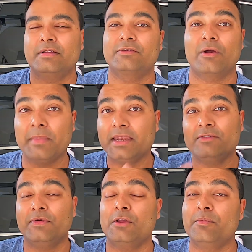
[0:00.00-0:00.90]
So I made this
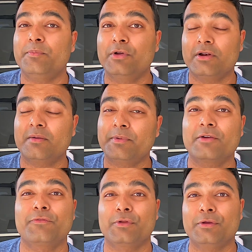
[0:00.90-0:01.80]
video, put it up here
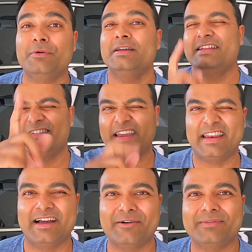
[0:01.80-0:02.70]
for you. Check
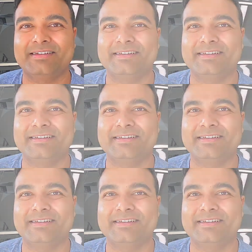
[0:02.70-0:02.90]
it out.